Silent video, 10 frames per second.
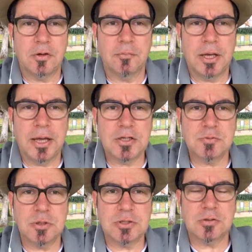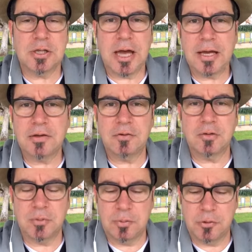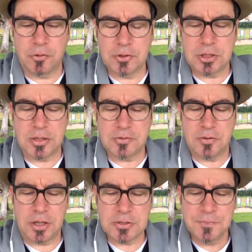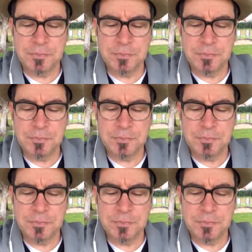management's lack of commitment, those kinds of things.